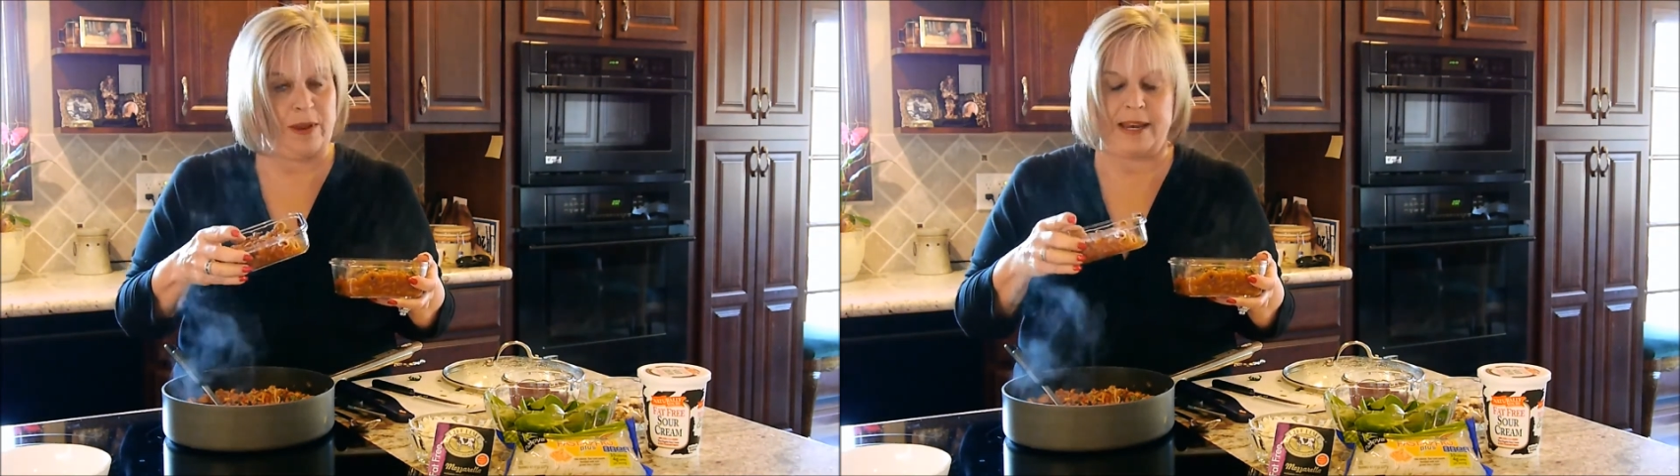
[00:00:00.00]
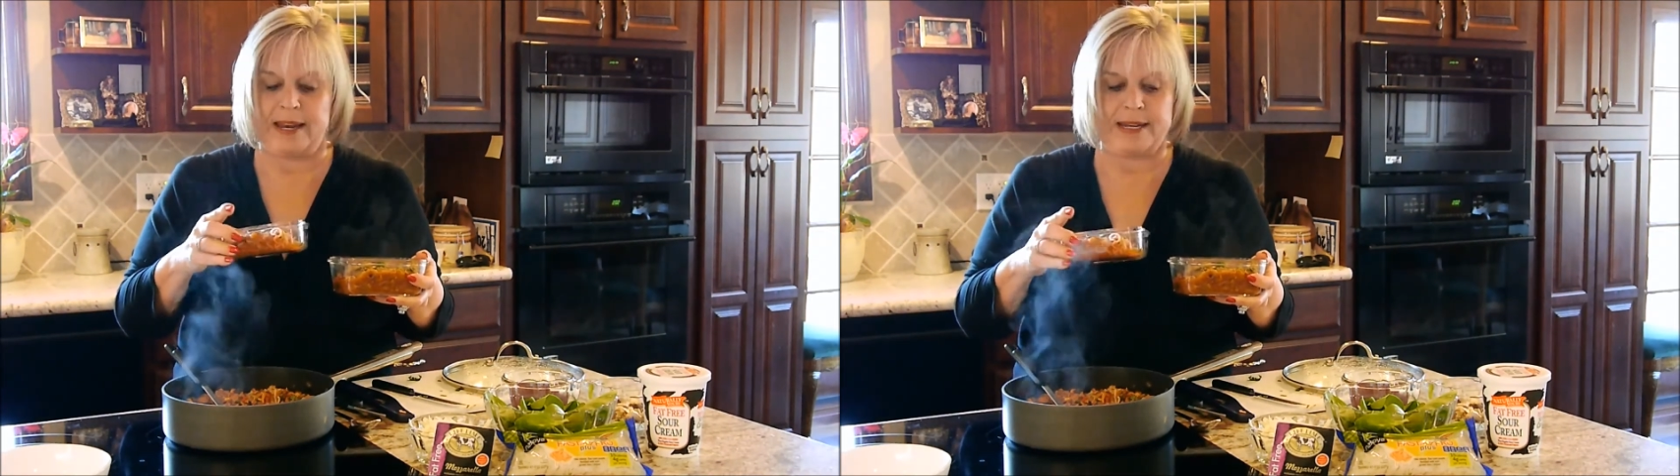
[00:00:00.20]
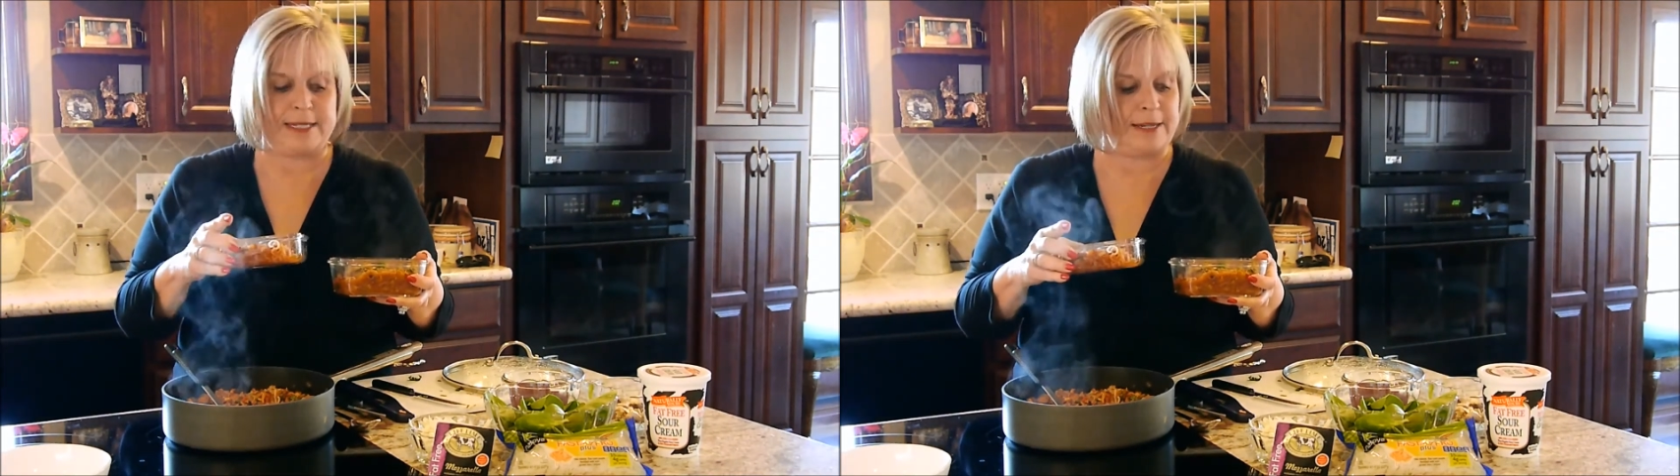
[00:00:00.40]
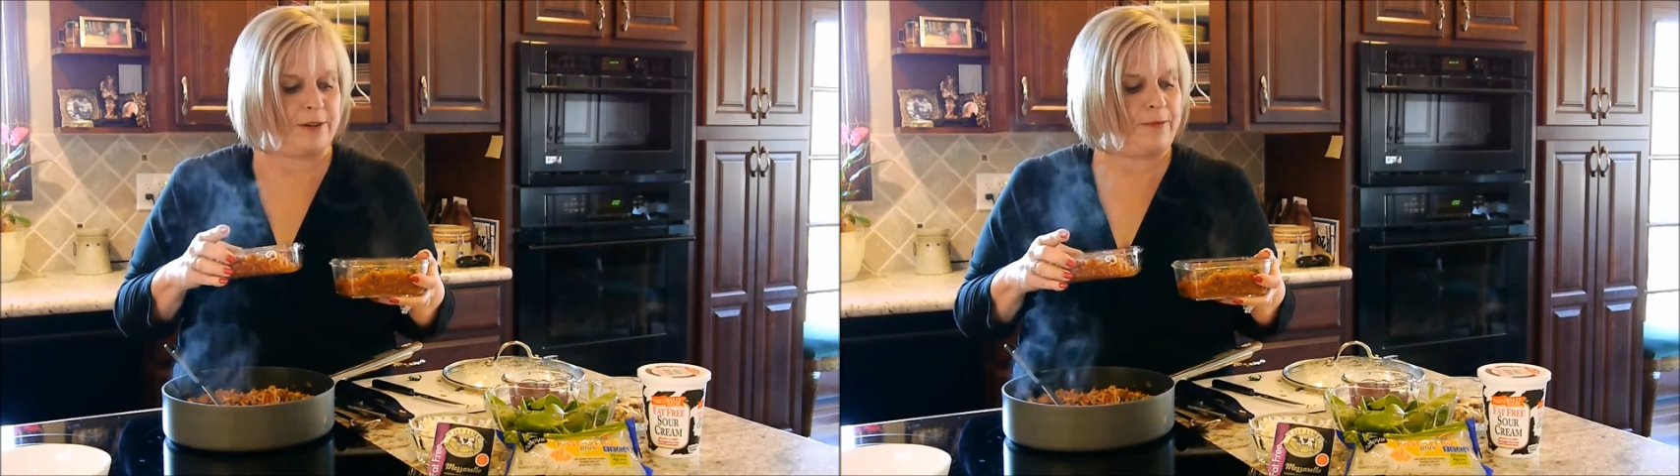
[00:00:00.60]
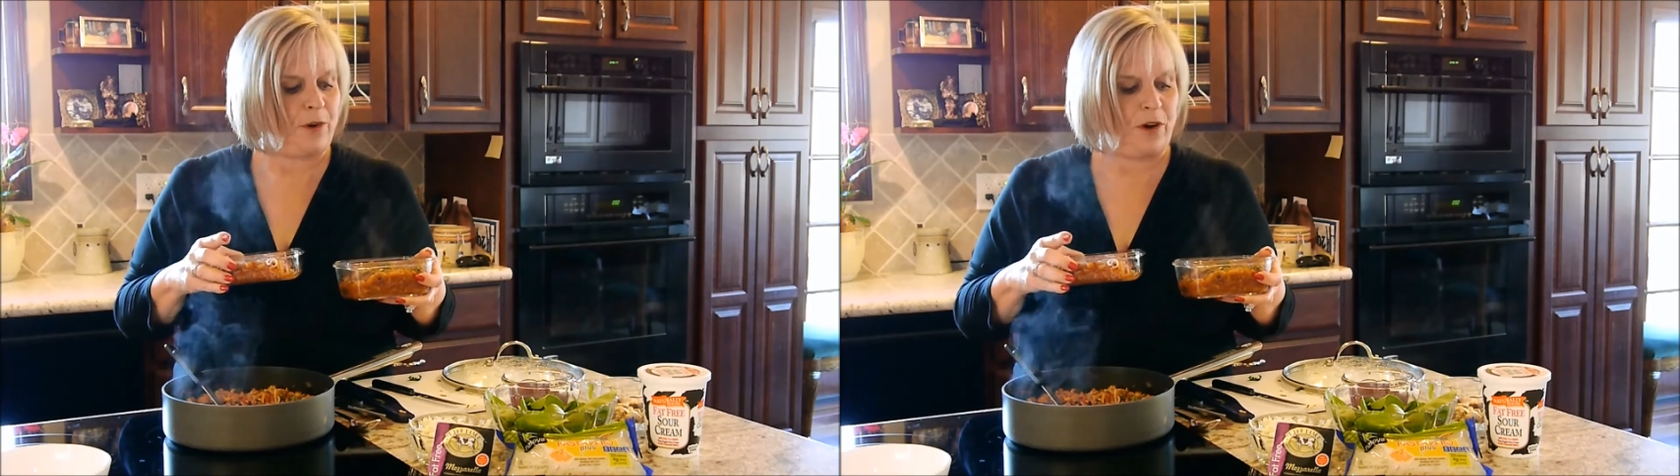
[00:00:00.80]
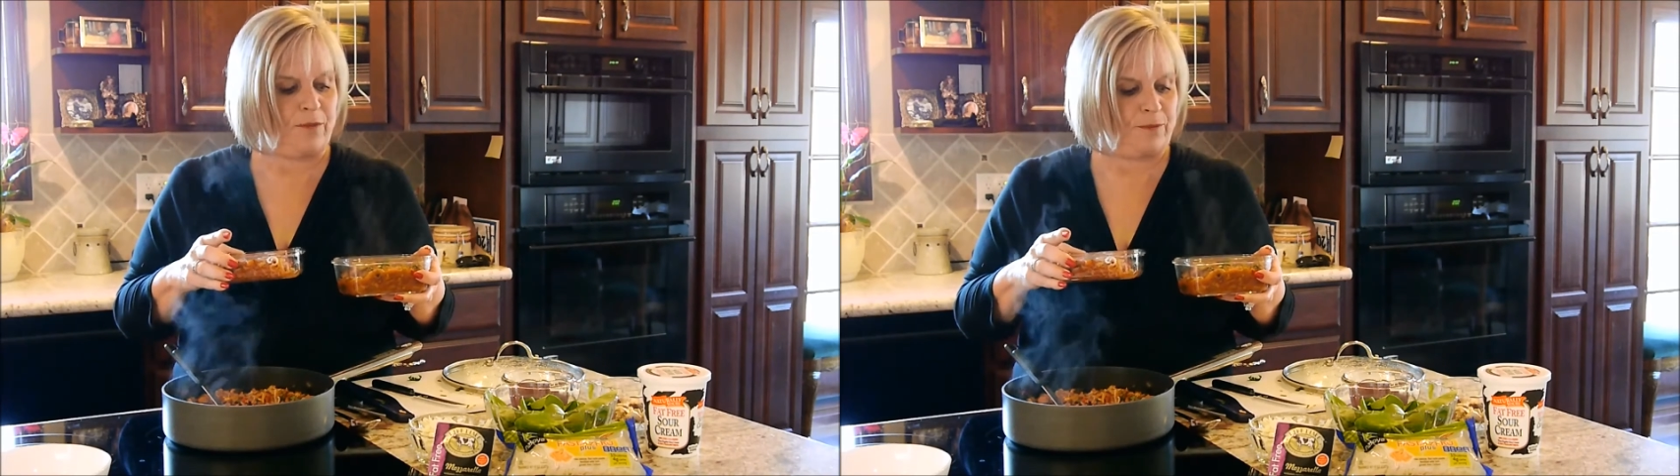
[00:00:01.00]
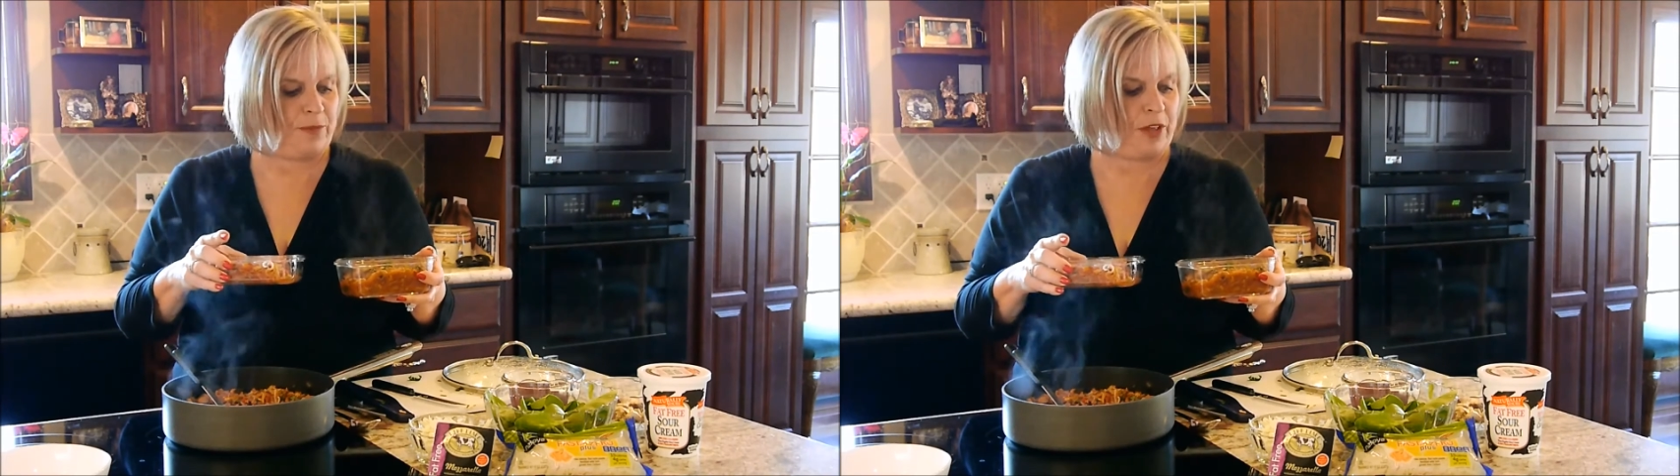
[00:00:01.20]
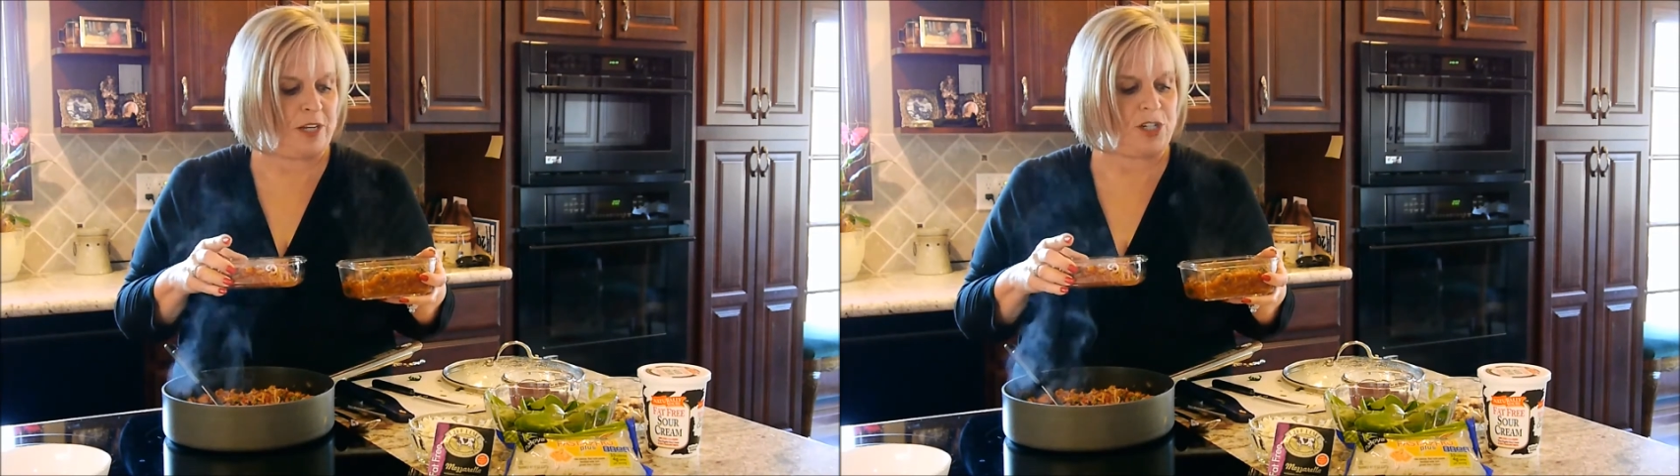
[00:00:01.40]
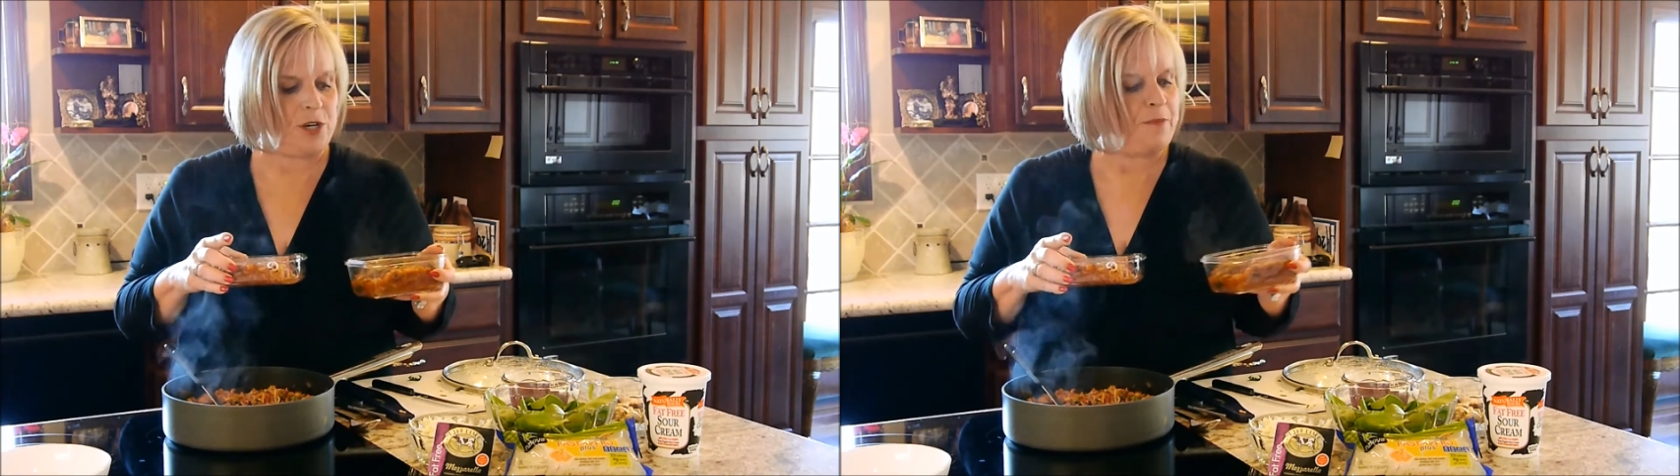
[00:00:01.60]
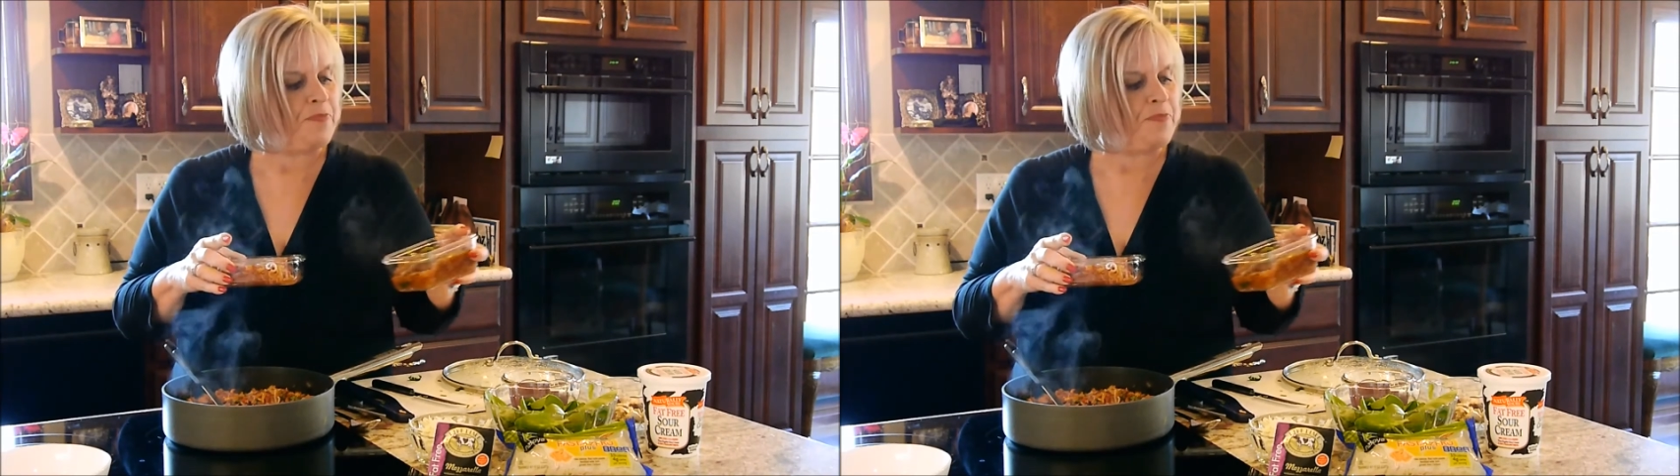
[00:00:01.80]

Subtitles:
eat it at dinner or lunch.